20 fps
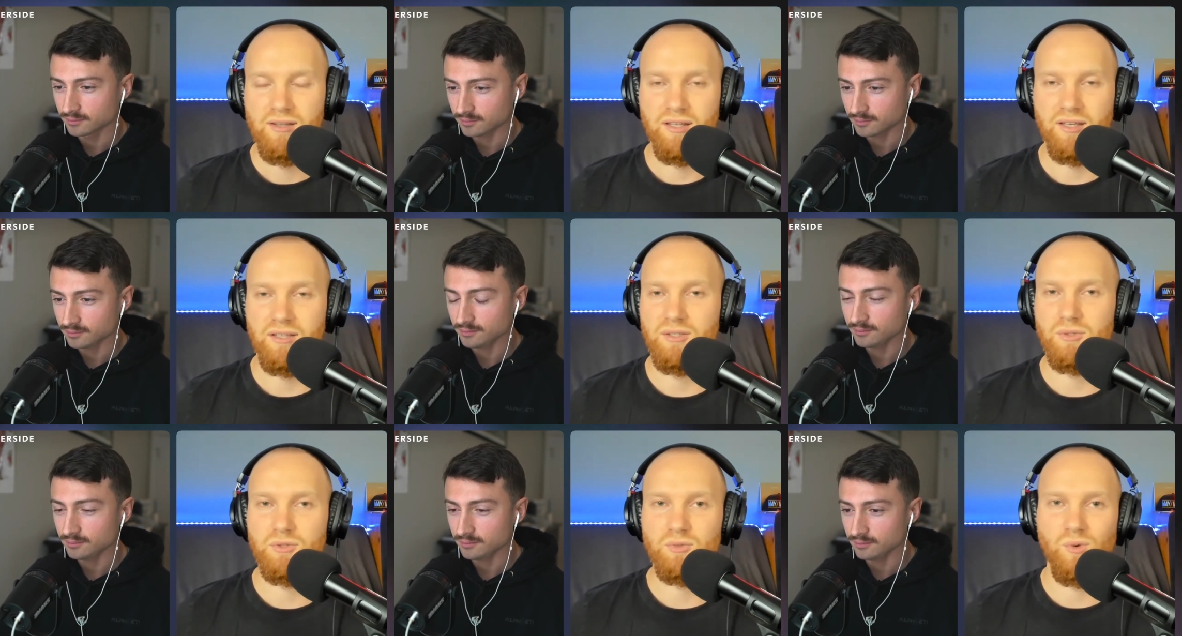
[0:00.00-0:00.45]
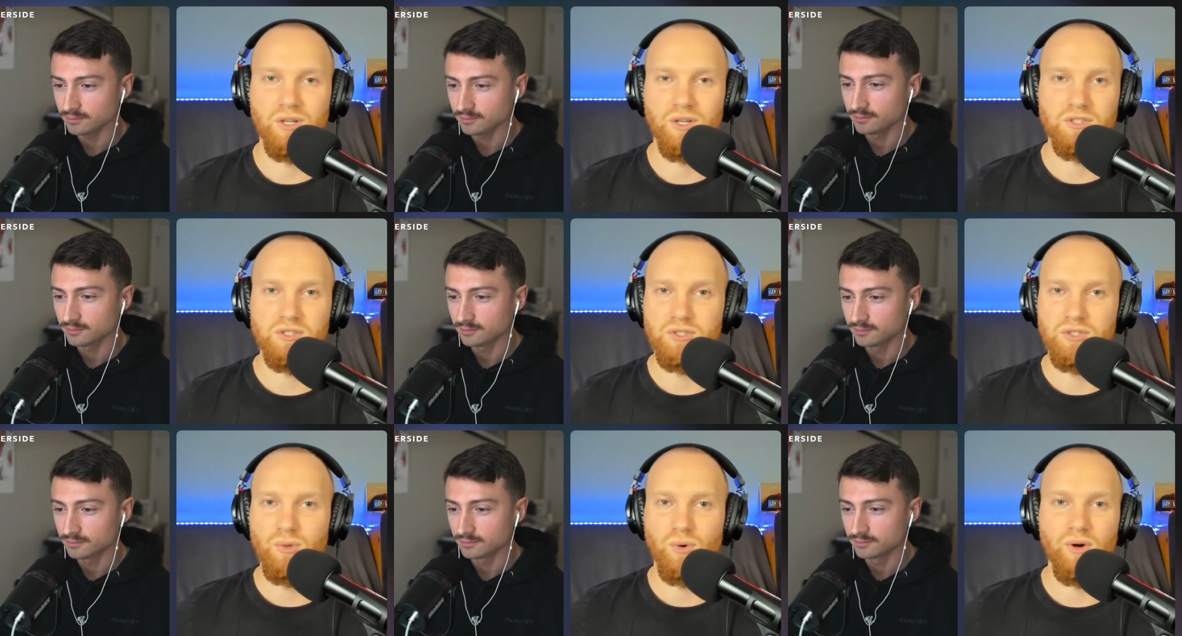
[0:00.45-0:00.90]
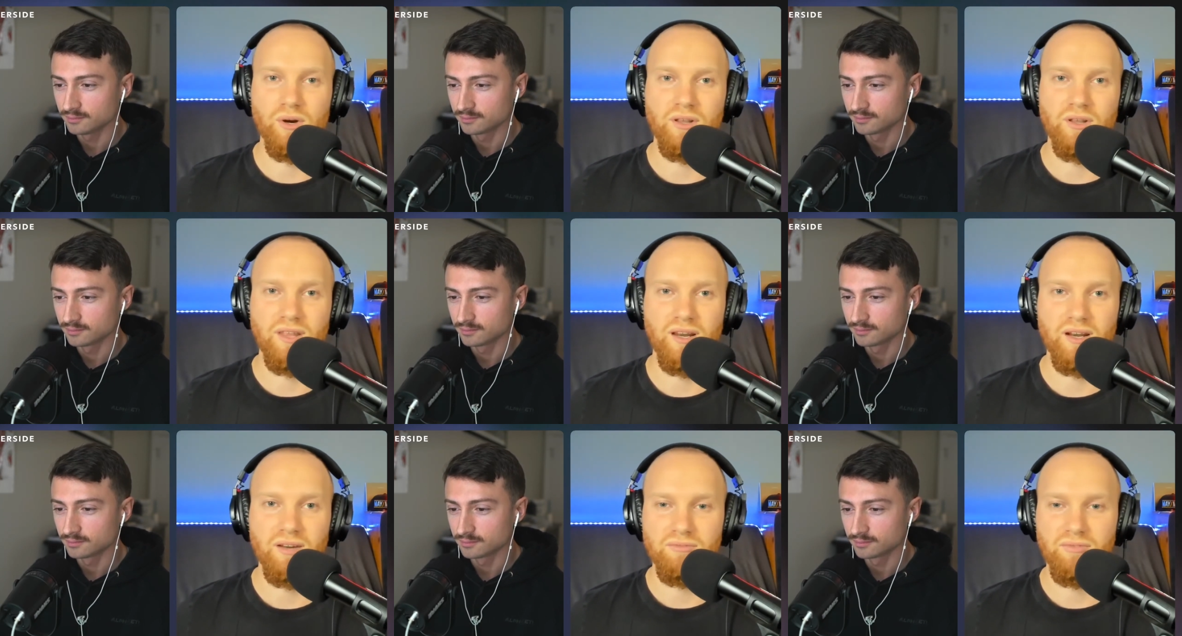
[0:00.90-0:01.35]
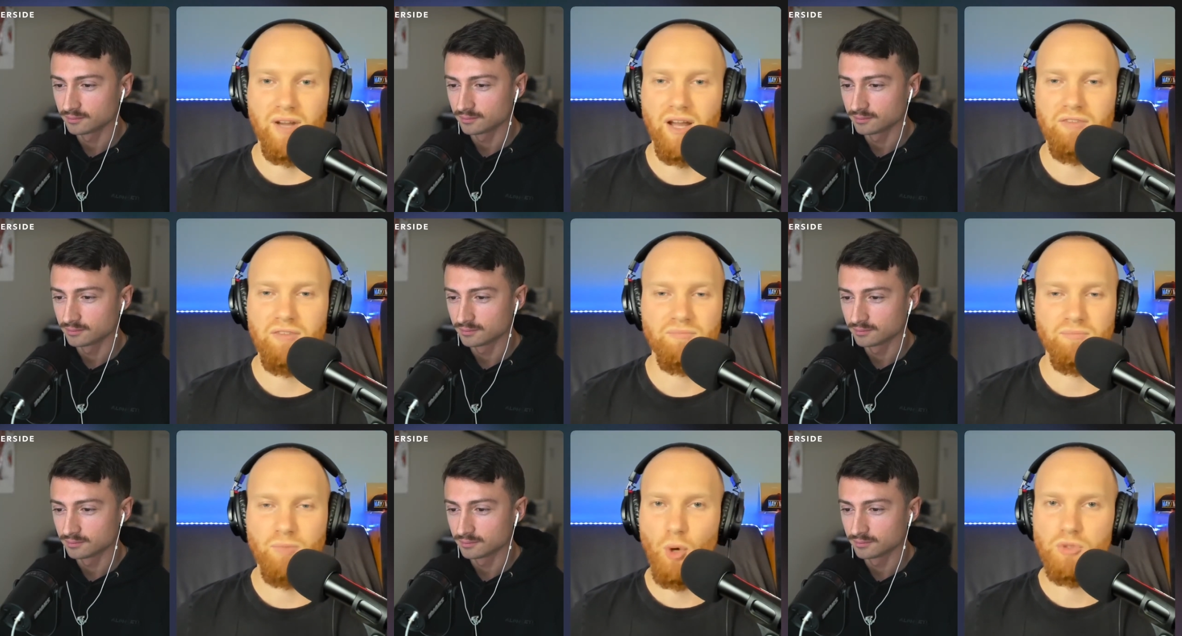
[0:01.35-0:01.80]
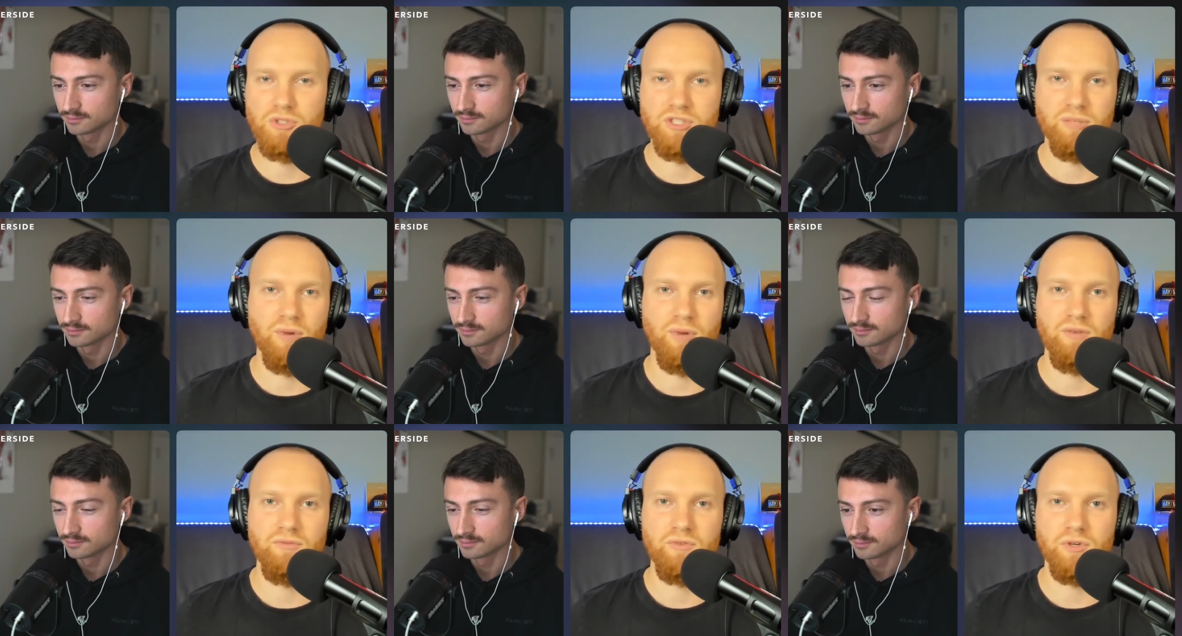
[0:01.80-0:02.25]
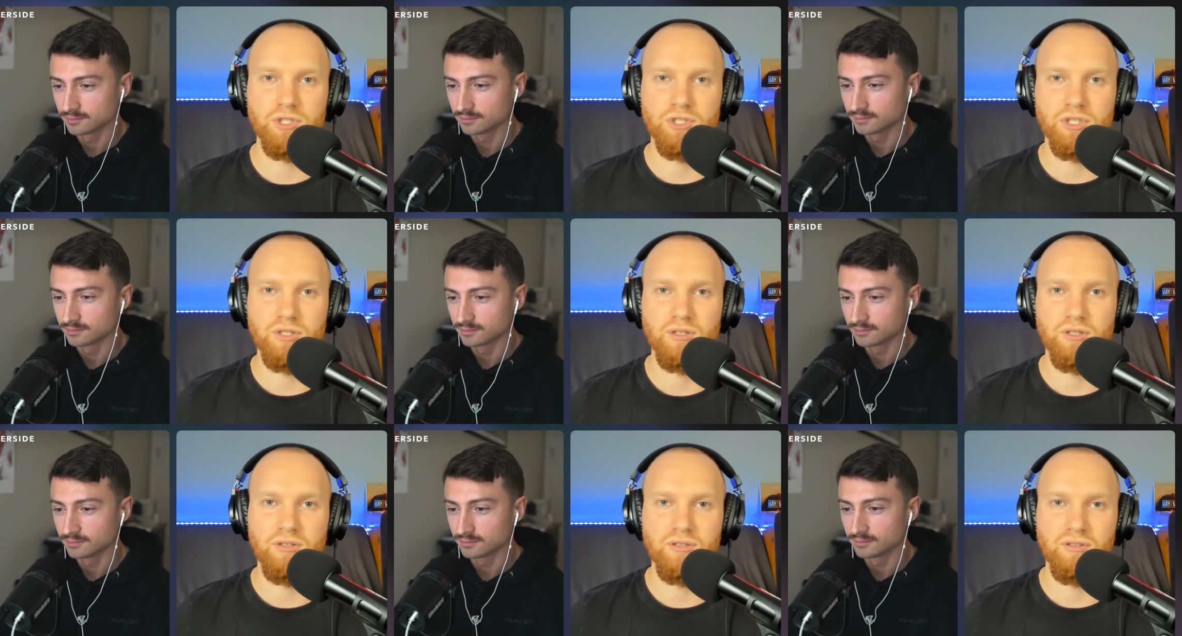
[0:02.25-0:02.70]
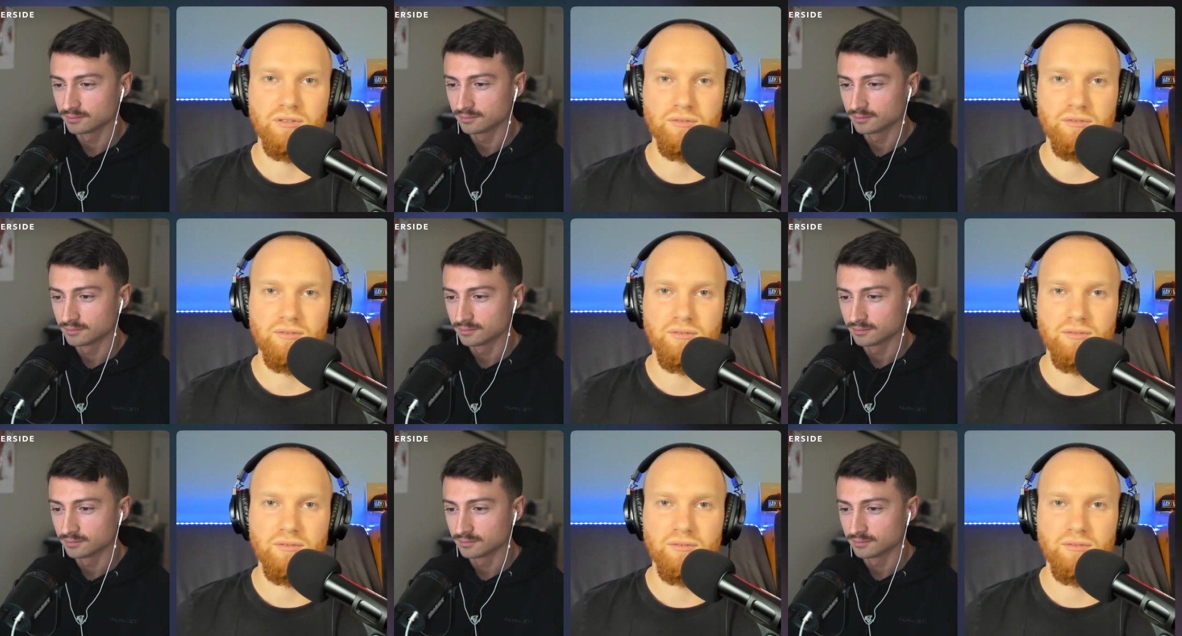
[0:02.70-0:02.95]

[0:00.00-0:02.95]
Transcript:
Speaker 1: Like there's one story that I've I've posted about it for sure,